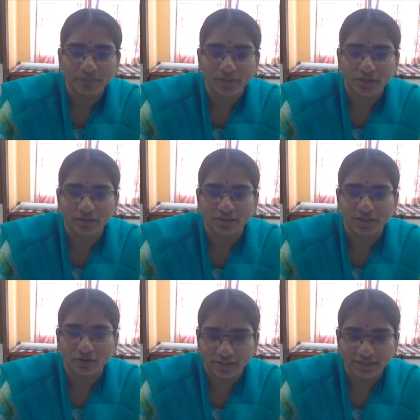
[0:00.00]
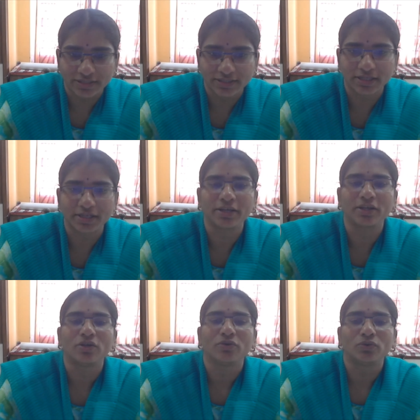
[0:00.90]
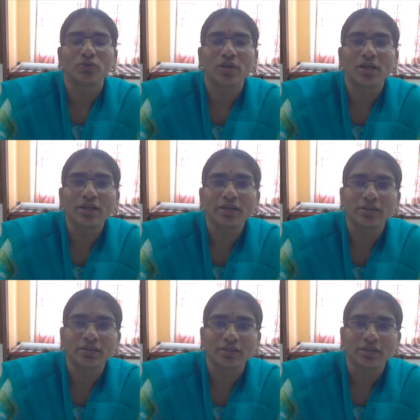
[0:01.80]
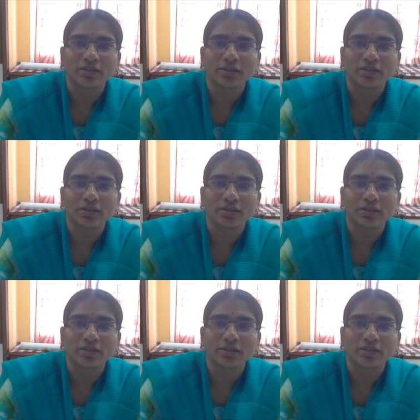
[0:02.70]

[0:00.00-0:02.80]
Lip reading: or necessary to learn